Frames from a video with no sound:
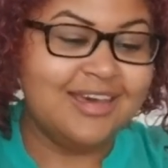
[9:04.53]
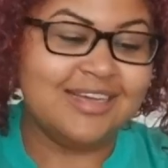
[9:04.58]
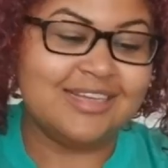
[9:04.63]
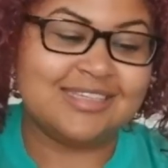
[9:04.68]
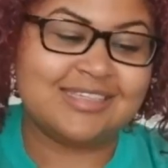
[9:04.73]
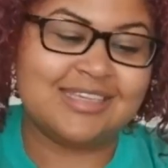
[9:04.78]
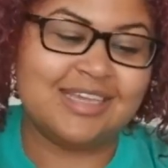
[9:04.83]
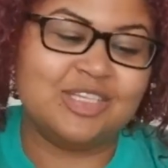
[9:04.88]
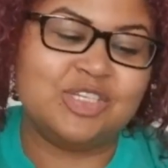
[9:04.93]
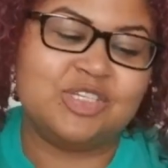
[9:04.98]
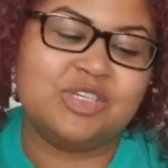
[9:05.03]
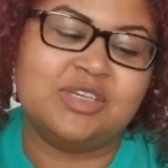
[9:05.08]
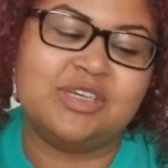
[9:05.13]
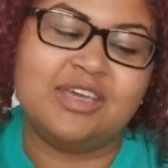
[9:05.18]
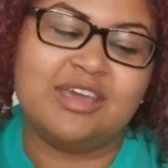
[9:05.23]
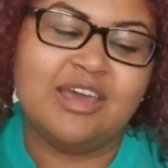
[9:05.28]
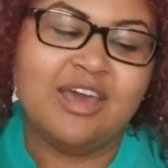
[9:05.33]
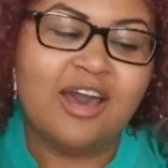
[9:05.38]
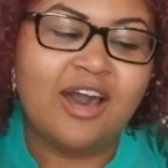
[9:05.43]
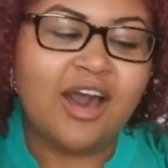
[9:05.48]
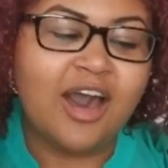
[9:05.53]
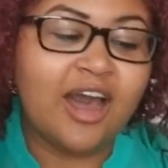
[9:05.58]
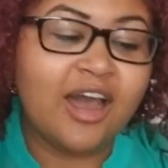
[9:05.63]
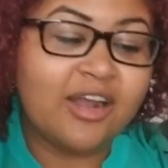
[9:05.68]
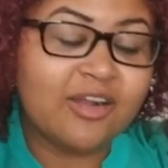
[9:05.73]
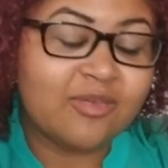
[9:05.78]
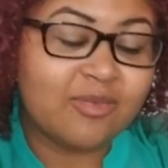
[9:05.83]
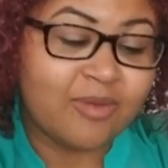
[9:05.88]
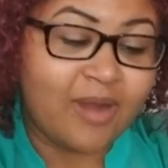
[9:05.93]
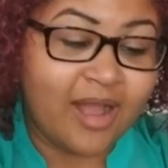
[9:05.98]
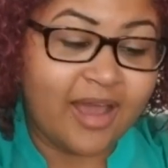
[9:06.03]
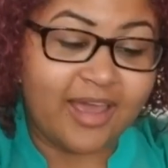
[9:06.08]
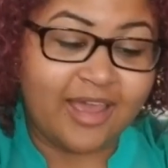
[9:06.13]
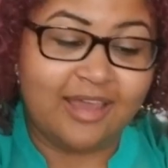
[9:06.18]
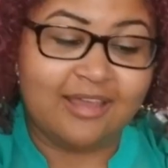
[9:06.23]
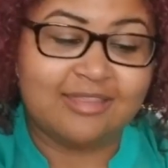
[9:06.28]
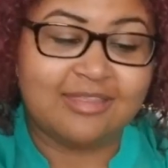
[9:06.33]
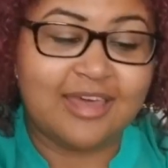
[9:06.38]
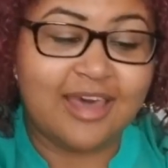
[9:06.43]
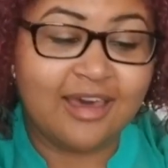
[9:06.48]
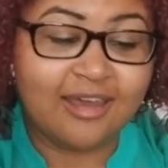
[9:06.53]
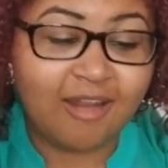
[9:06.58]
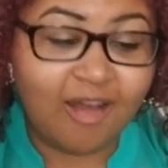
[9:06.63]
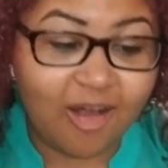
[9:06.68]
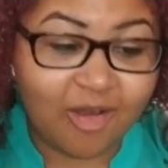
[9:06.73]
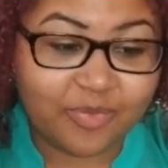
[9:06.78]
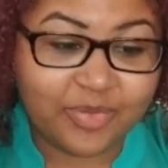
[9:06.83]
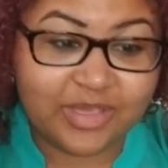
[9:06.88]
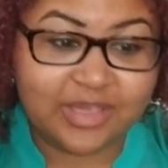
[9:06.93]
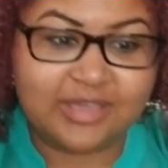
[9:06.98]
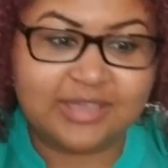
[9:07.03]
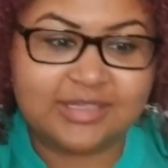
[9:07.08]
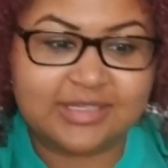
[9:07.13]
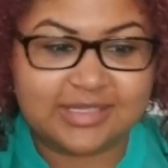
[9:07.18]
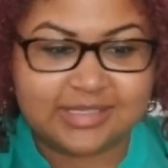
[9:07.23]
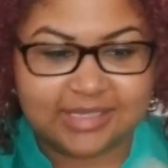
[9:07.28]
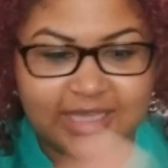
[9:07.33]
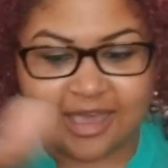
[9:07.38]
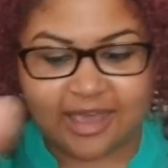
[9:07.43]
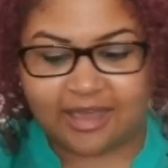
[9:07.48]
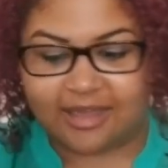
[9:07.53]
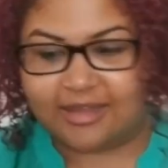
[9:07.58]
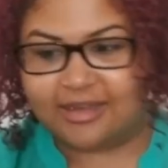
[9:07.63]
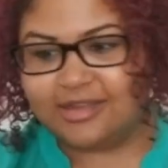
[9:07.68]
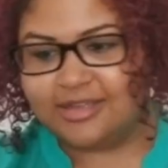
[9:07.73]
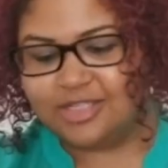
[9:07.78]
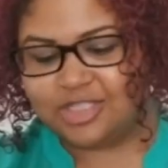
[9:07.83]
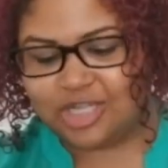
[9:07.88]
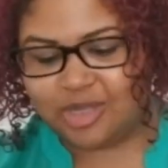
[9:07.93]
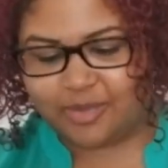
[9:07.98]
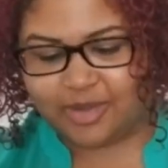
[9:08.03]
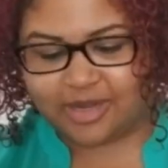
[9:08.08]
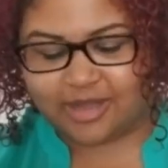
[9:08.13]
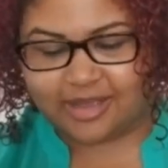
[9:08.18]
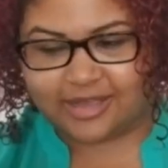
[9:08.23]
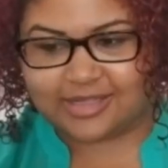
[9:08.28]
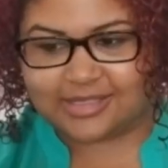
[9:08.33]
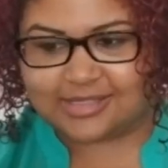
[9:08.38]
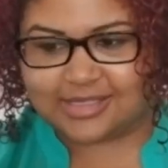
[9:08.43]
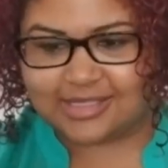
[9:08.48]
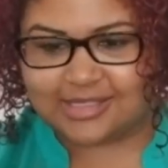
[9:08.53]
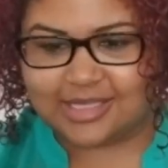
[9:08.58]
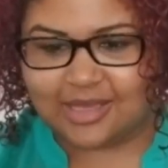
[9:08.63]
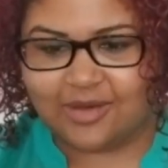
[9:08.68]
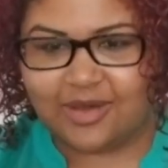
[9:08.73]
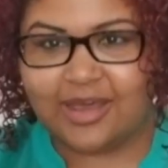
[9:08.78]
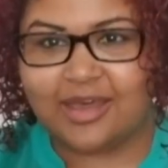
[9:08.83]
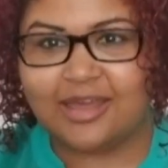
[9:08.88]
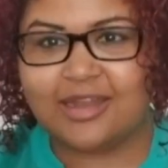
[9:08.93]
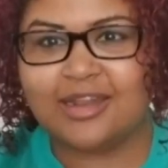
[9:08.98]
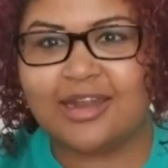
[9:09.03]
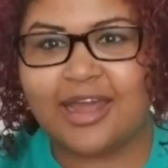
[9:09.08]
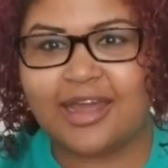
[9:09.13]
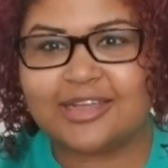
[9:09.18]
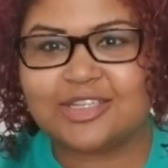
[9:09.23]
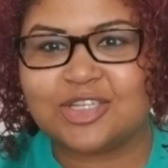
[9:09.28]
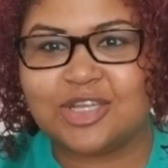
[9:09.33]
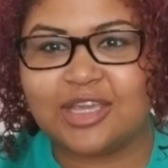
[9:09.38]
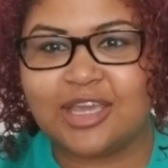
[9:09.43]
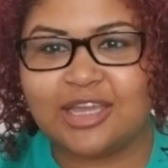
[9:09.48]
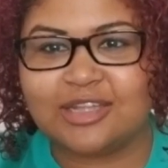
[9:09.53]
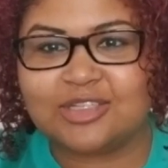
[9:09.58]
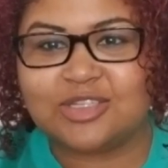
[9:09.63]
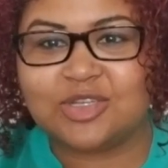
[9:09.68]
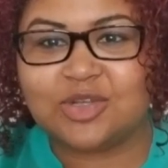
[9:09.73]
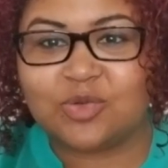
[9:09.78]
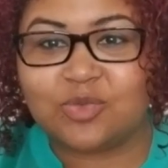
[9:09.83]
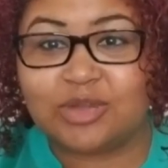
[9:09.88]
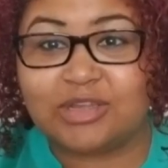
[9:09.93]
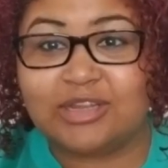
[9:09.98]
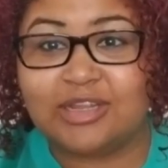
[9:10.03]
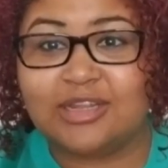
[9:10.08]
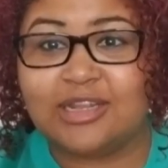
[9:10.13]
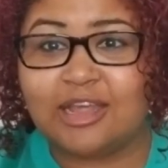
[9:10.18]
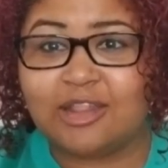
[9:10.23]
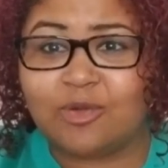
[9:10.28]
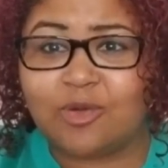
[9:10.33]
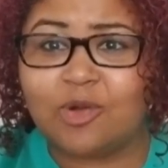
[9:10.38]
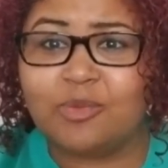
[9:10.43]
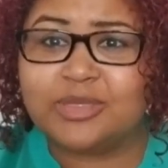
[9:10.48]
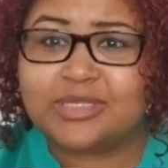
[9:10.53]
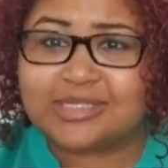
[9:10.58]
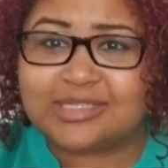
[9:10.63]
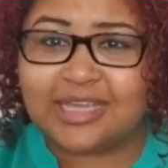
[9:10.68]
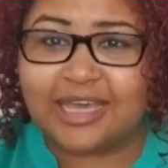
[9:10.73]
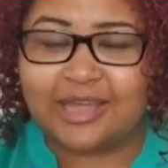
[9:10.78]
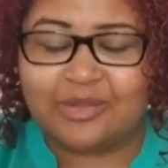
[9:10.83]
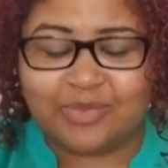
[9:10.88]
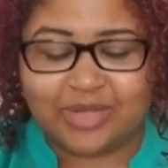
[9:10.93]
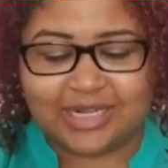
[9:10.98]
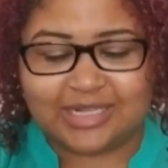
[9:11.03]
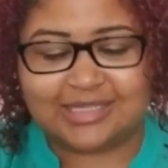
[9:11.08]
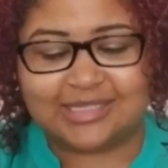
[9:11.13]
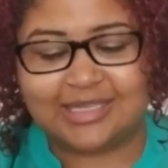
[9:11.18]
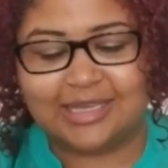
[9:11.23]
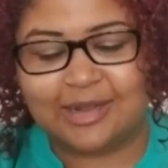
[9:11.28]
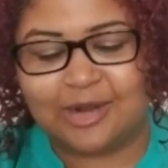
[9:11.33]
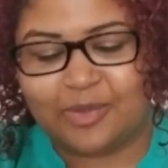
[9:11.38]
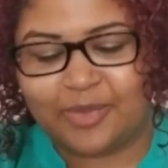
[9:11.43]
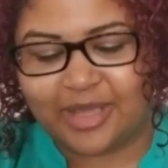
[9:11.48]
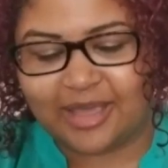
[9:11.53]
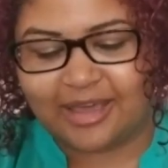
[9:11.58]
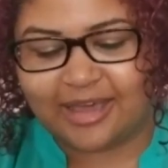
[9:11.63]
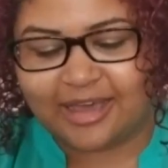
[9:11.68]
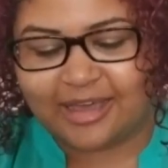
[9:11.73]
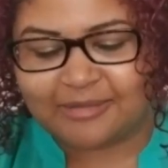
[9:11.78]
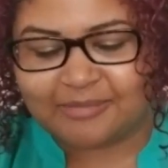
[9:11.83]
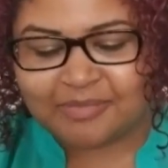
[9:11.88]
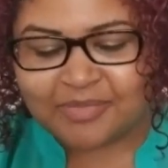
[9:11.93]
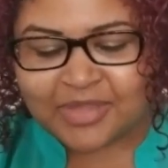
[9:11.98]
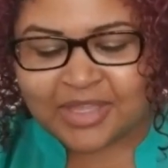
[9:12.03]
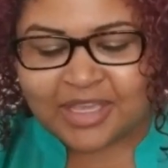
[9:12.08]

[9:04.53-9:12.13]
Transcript: Essentially. All right. That all being said, Geminis, let's go ahead and actually get into your reading. Now they we're almost 10 minutes in. Oh my god.